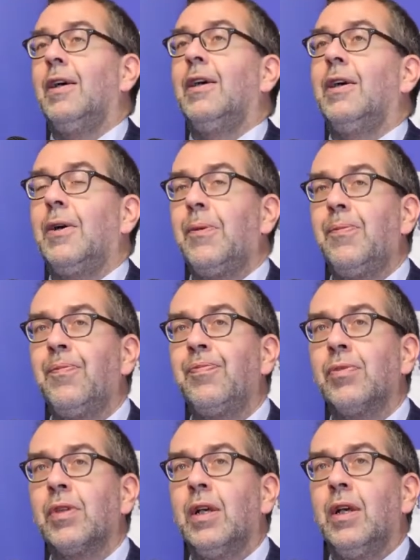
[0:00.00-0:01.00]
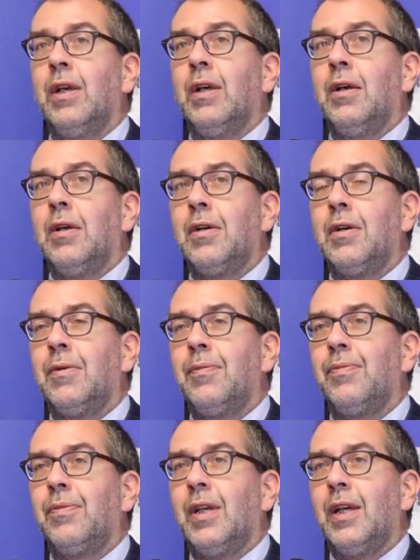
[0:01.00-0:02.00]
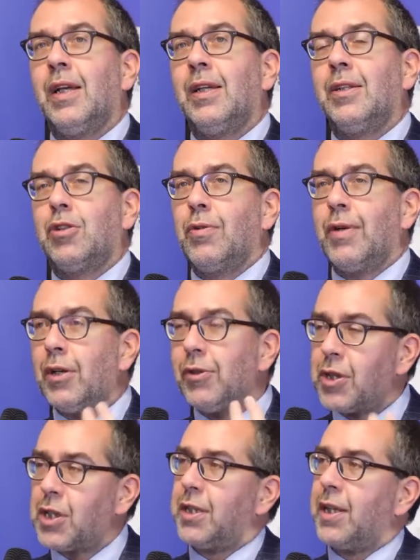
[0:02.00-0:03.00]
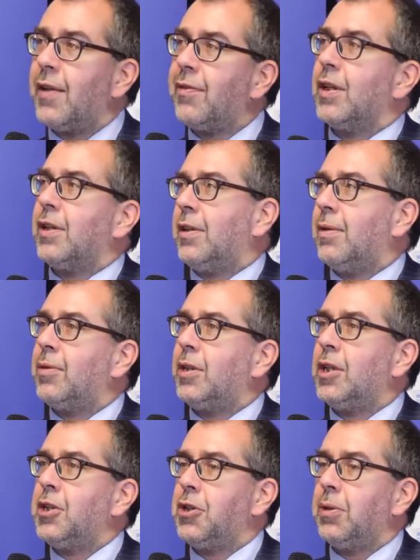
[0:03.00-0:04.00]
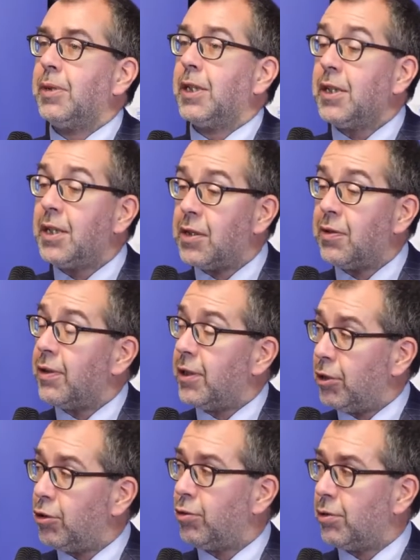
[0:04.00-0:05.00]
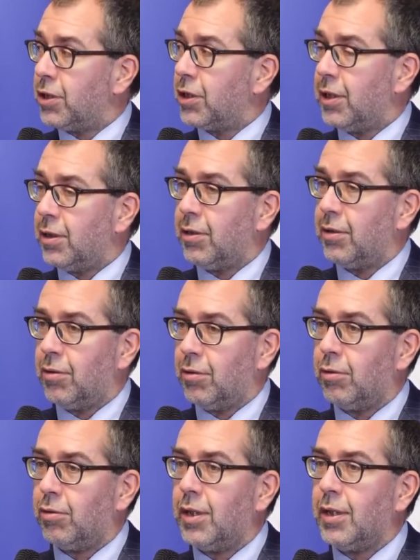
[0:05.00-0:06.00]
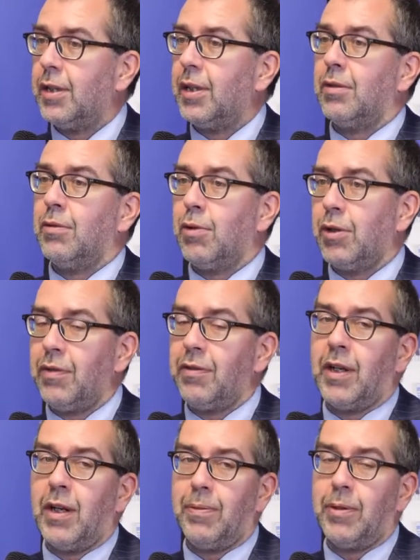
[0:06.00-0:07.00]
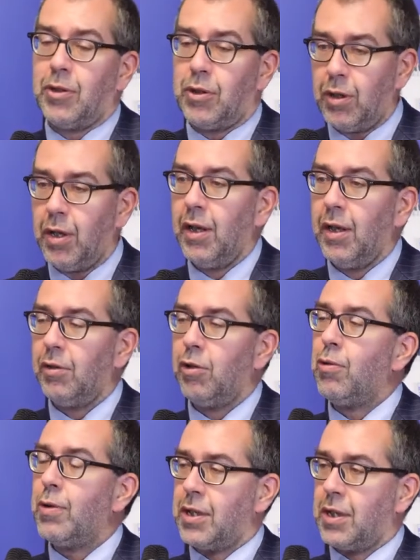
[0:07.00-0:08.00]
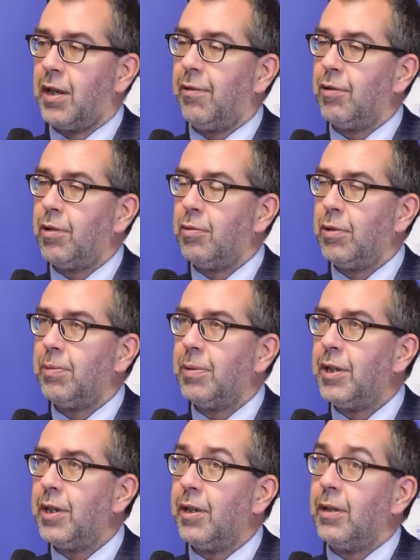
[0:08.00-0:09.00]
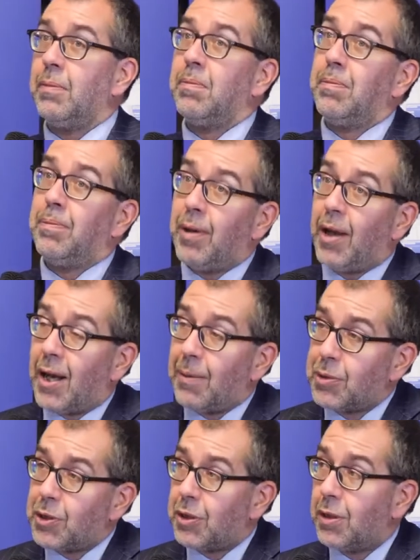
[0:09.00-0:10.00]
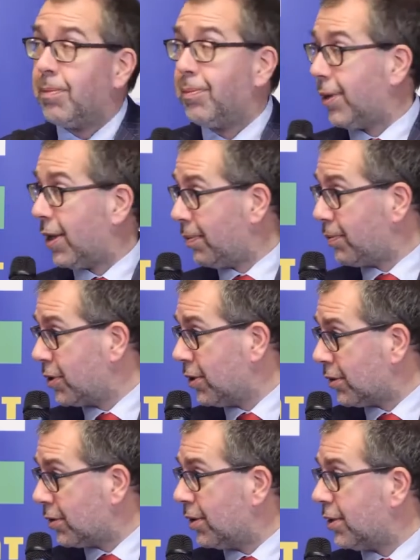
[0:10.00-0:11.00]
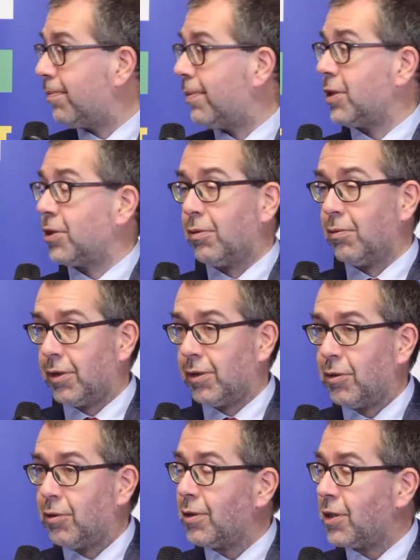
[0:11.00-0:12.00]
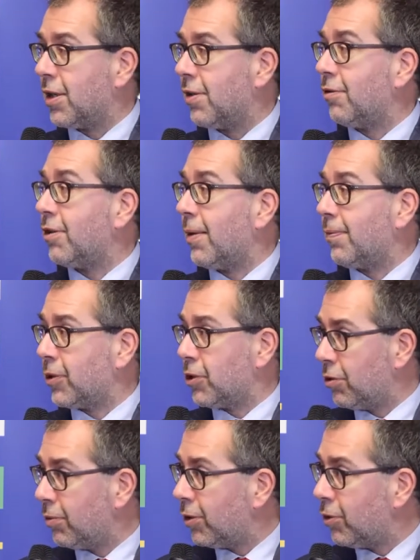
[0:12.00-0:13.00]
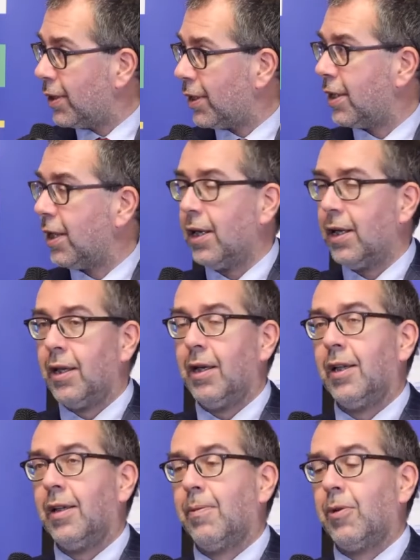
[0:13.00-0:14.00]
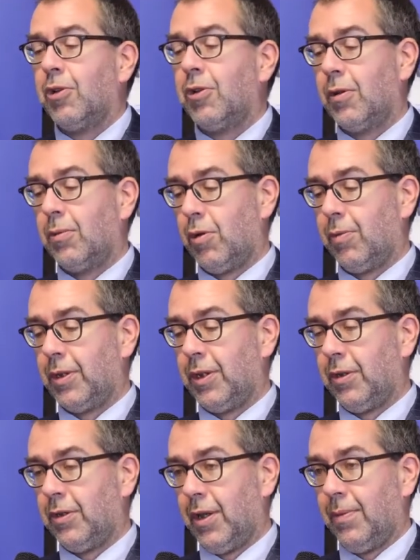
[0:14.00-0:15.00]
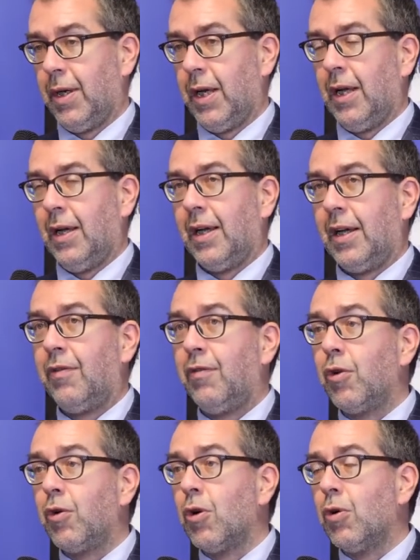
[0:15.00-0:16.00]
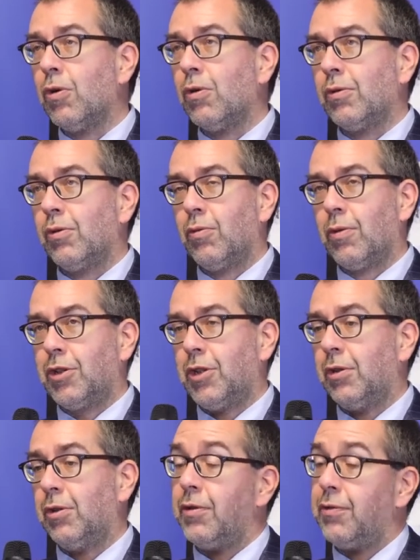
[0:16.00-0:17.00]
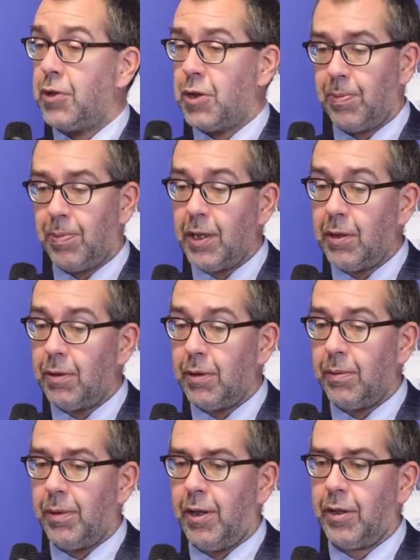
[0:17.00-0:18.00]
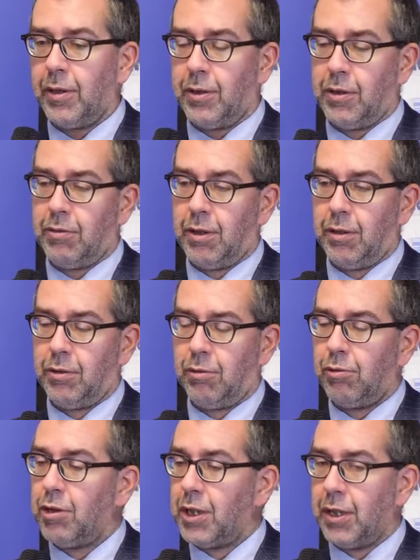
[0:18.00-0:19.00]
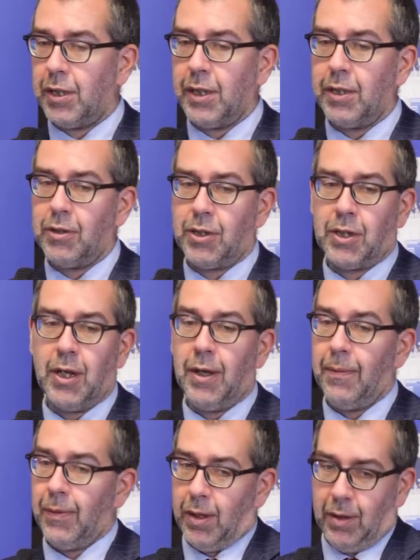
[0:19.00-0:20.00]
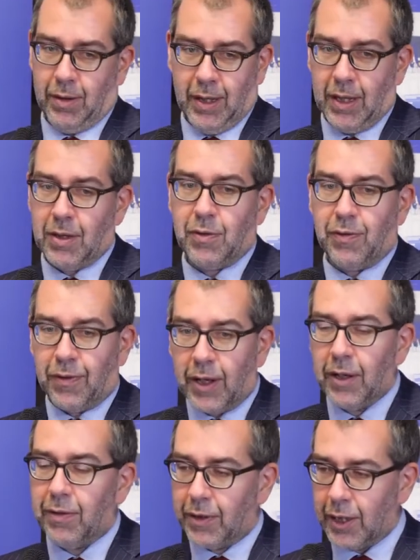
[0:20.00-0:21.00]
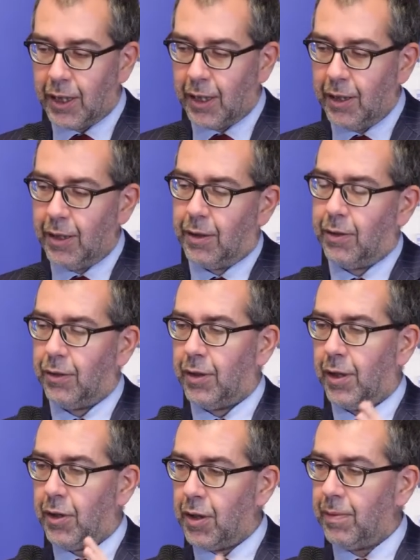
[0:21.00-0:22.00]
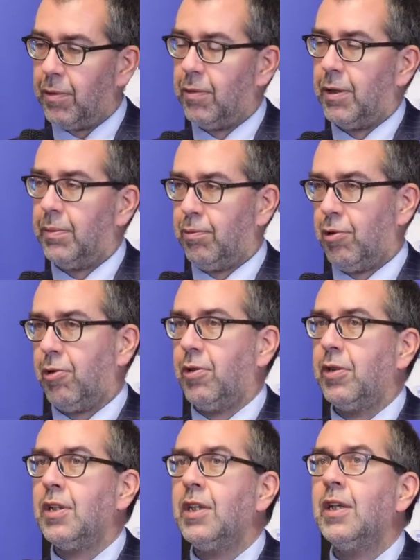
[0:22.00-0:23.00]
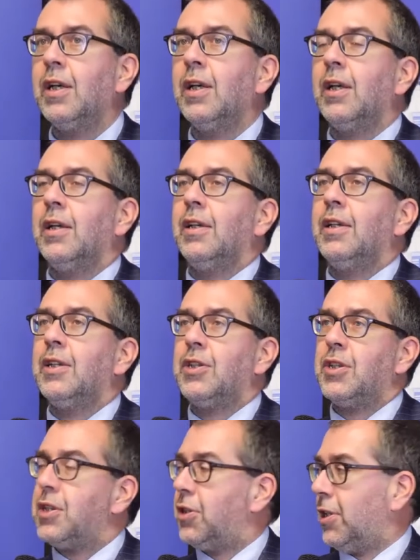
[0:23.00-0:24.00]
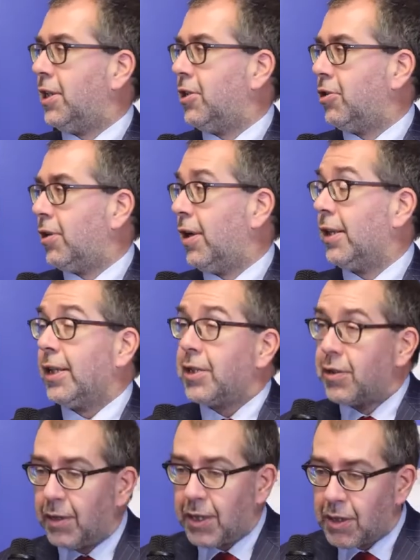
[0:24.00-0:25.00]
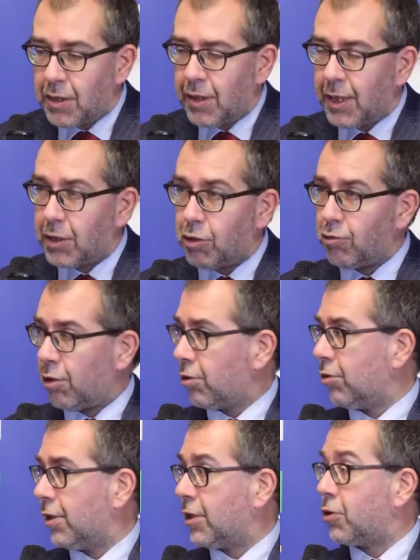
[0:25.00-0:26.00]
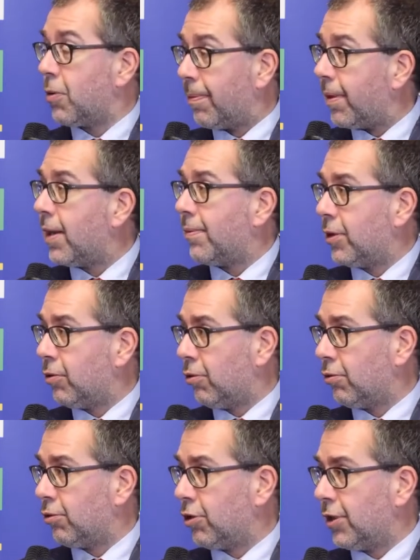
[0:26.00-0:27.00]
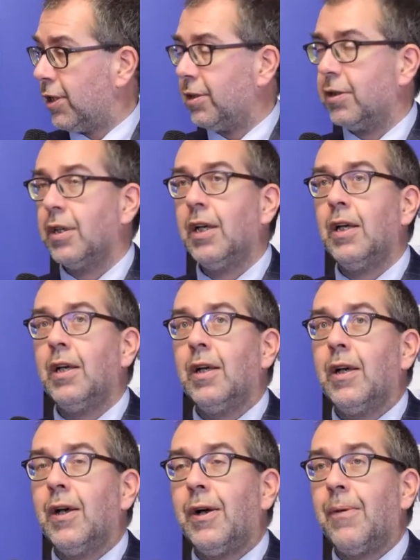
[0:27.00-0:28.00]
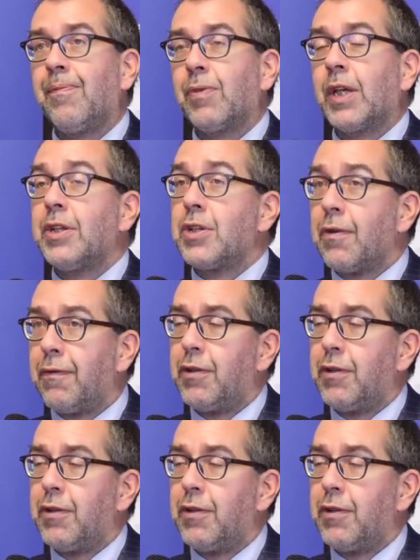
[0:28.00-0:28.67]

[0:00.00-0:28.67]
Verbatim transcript: Um, um, and so I understand that temptation, but I think it's very short sighted to think that whatever happens, the US cavalry will be there. Perhaps, perhaps not. It depends on what the US cavalry happens to be doing at a particular moment in time. And if you go to Washington, if you speak with American strategic thinkers, it's very, very clear. Their number one priority is, is Asia. And that's, that's, that's structural. It's Obama who launched that. Um, and it's the